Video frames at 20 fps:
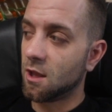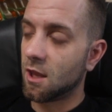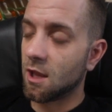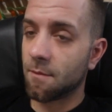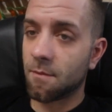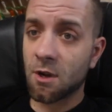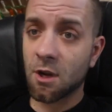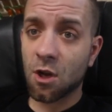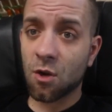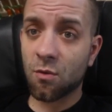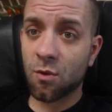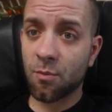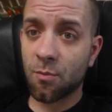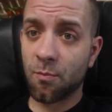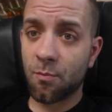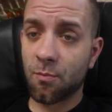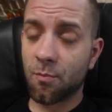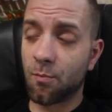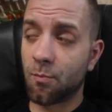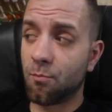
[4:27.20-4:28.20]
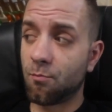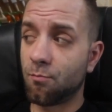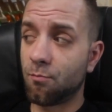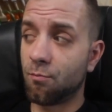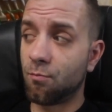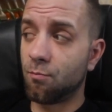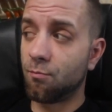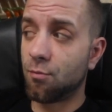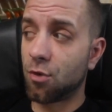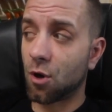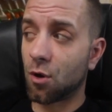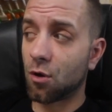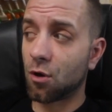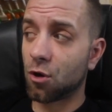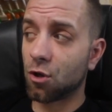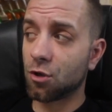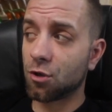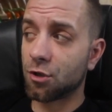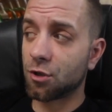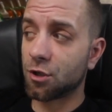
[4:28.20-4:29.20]
I'm gonna go with
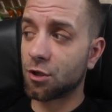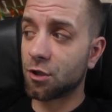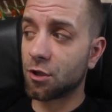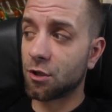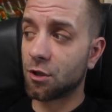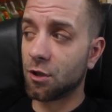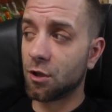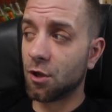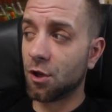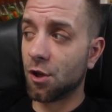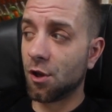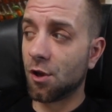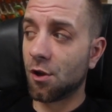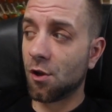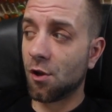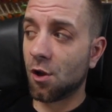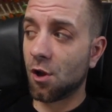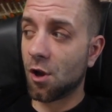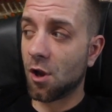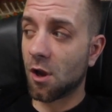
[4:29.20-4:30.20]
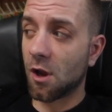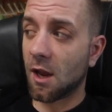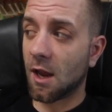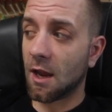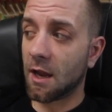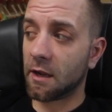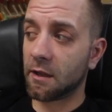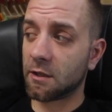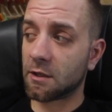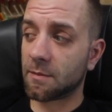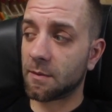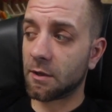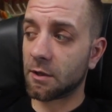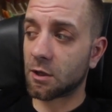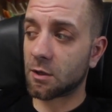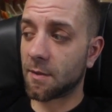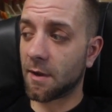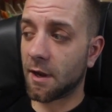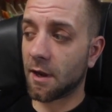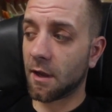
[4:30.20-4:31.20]
bars and
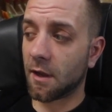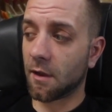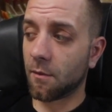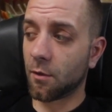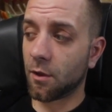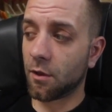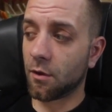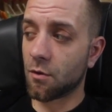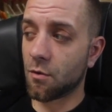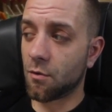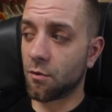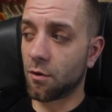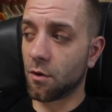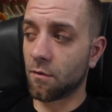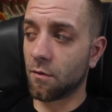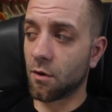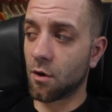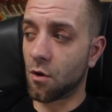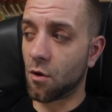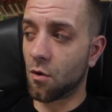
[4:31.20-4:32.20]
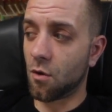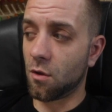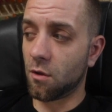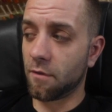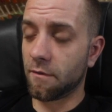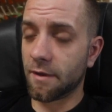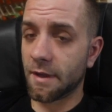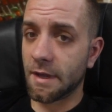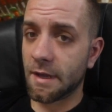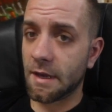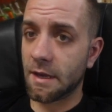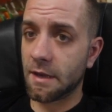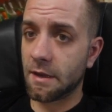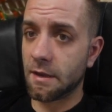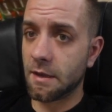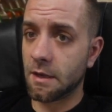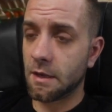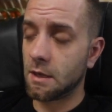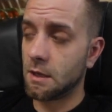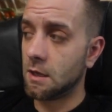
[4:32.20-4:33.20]
sponge painting with gold over all of it,
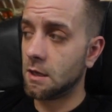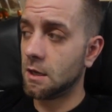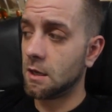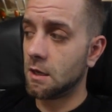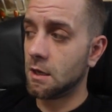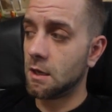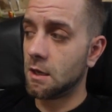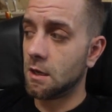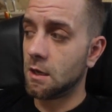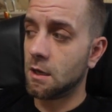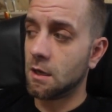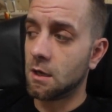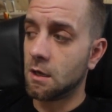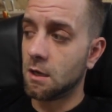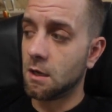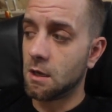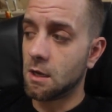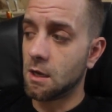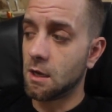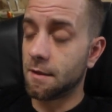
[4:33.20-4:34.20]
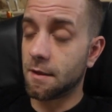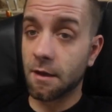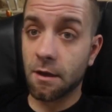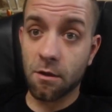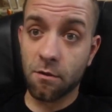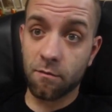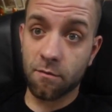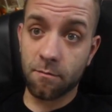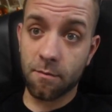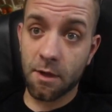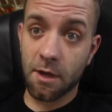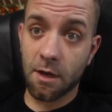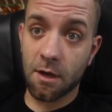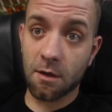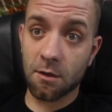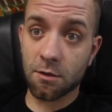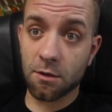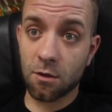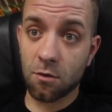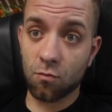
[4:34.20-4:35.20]
and then go from
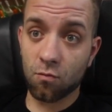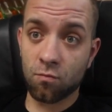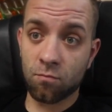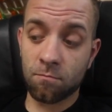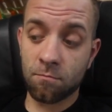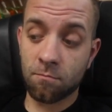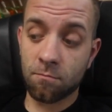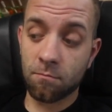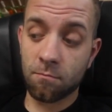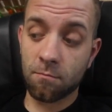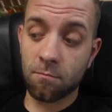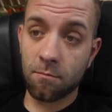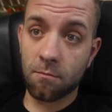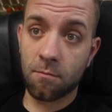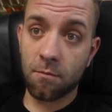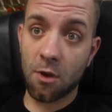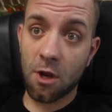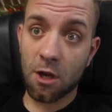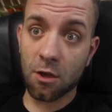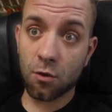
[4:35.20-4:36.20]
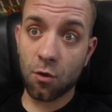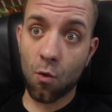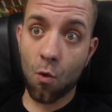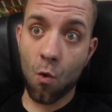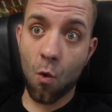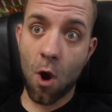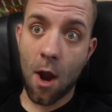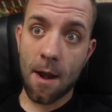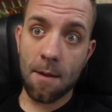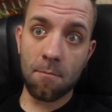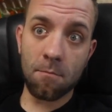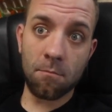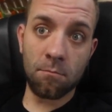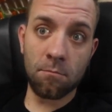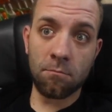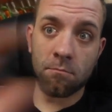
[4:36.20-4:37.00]
there. So let's do it.